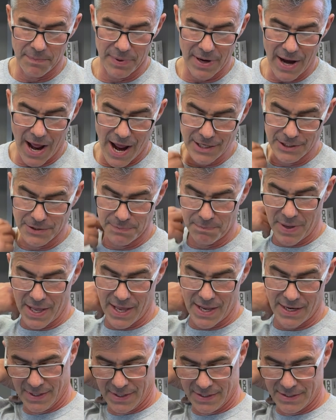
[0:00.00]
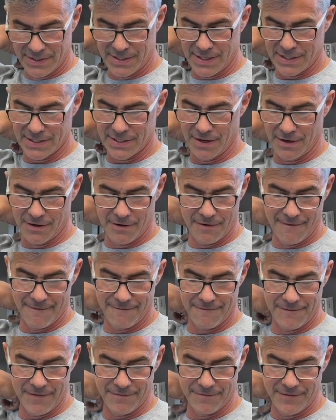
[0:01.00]
But I spent
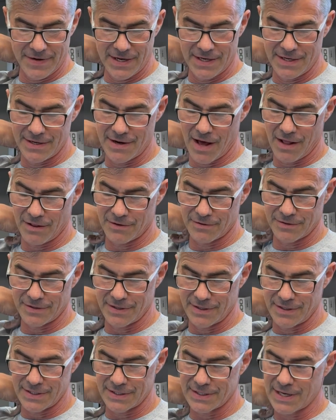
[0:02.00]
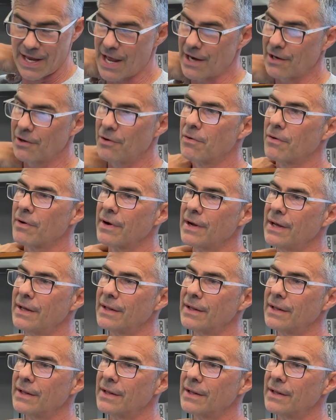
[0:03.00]
$615 in this category.